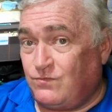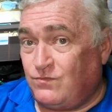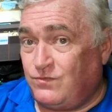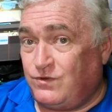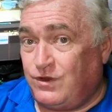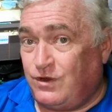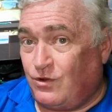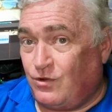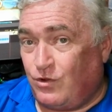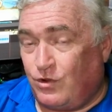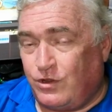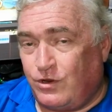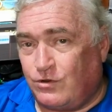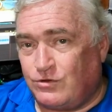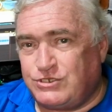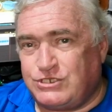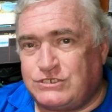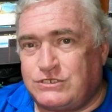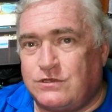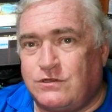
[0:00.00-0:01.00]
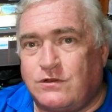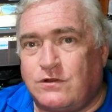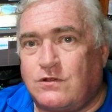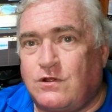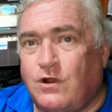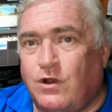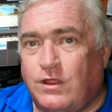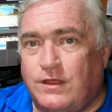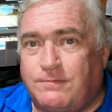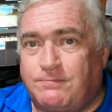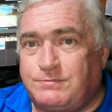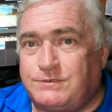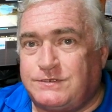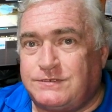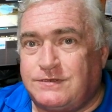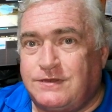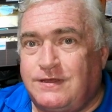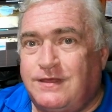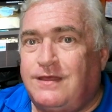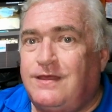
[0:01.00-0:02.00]
you know, little just little clips
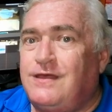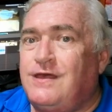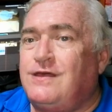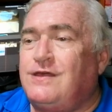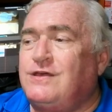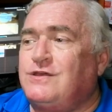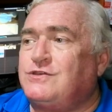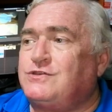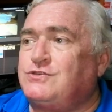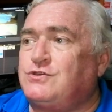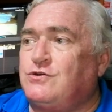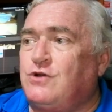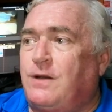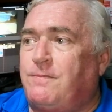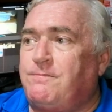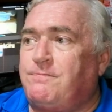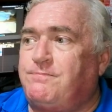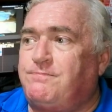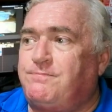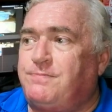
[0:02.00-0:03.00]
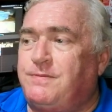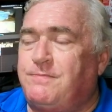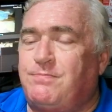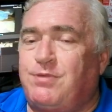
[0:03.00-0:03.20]
so I've been